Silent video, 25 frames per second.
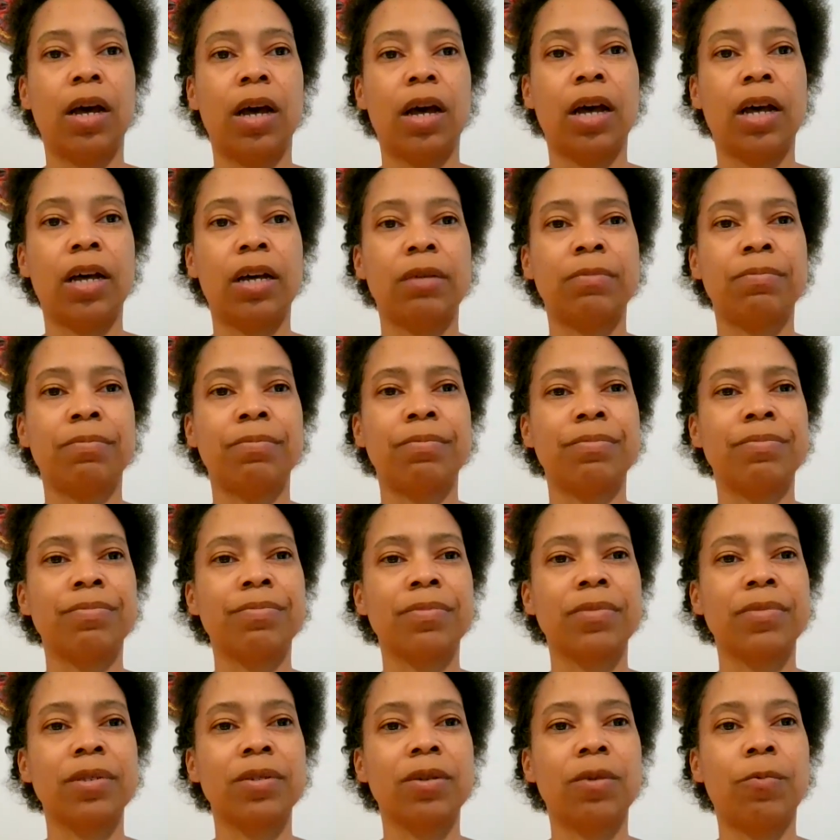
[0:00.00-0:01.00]
Um,
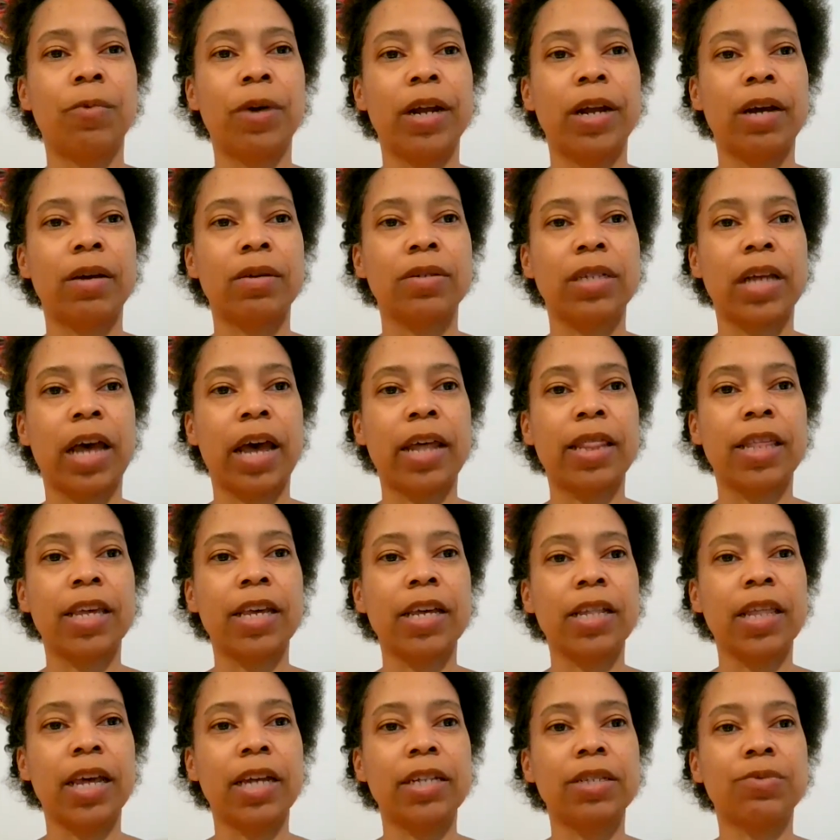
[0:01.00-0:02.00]
what else? I
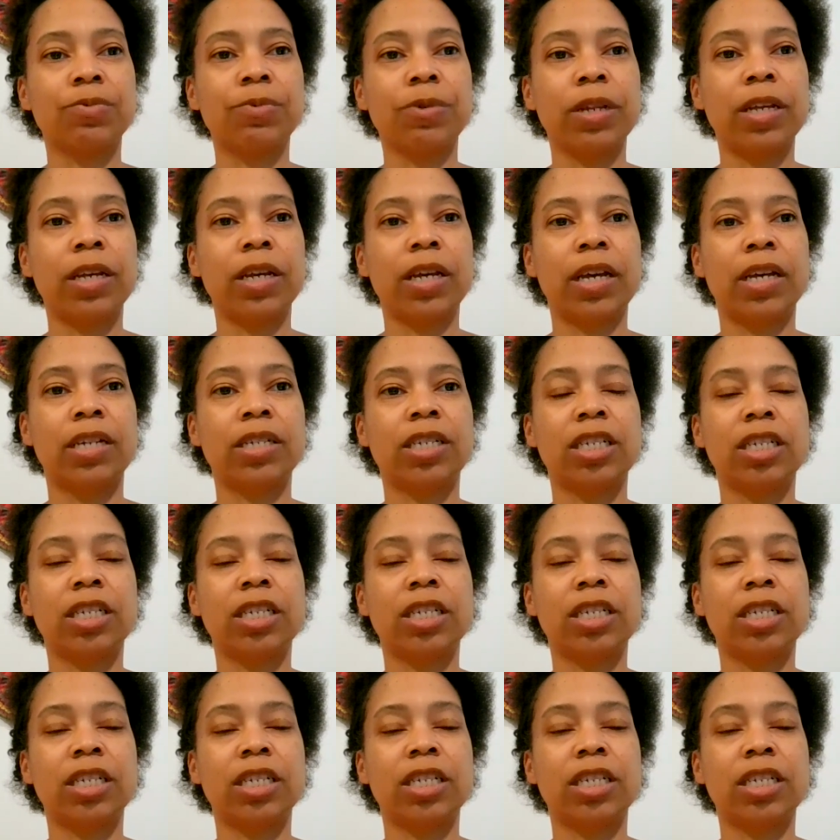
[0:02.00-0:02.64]
think that's really it.